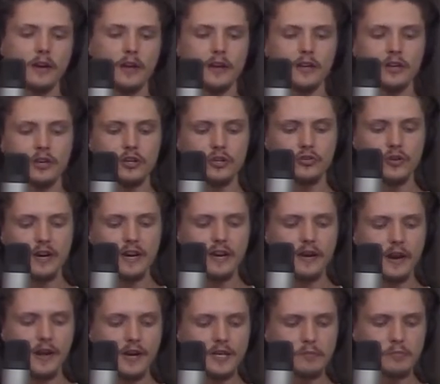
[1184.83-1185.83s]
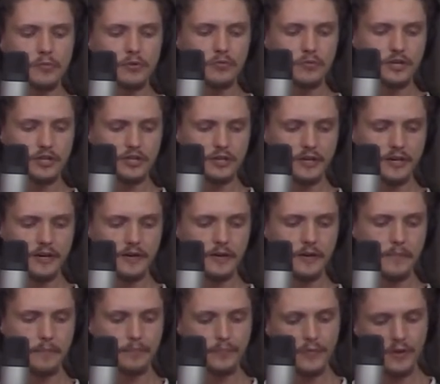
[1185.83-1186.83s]
Like a gray, light bluish
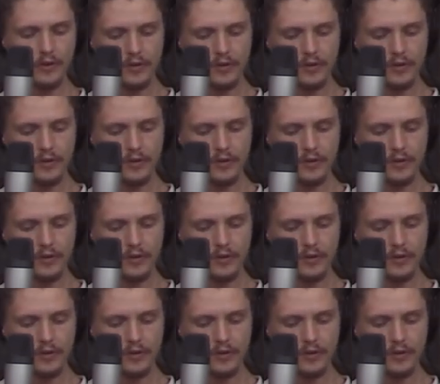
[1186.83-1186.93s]
skin